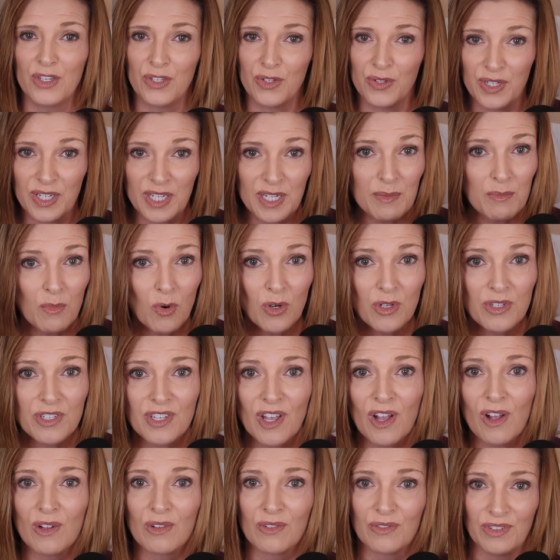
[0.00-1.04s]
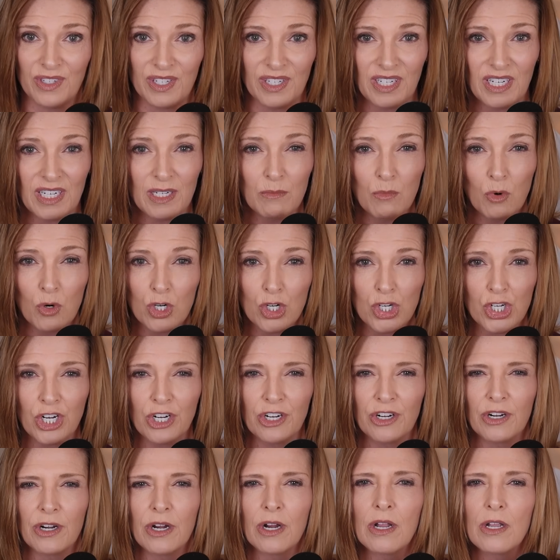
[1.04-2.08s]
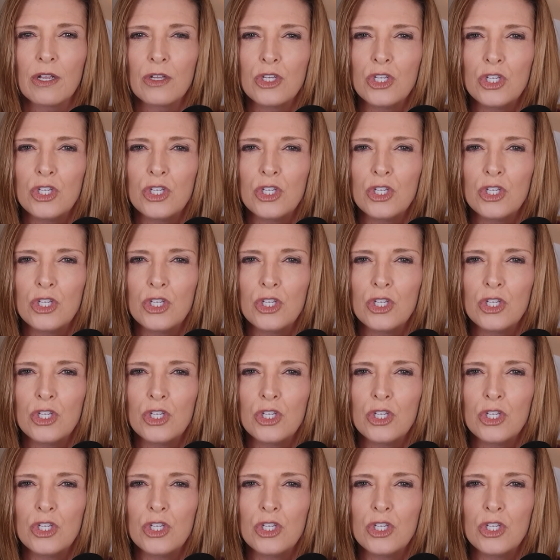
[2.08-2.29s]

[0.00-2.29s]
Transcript: You need more salt. You need more sugar.